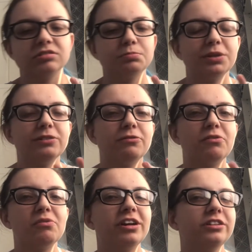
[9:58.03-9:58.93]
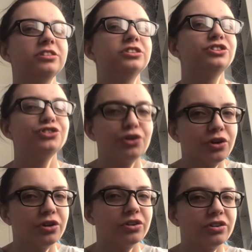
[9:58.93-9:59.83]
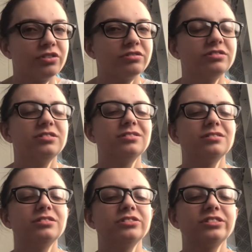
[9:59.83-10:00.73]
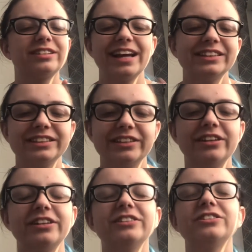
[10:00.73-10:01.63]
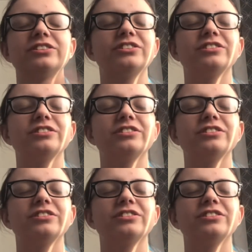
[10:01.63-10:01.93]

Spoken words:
bit of stuck and just gets to you, and it just,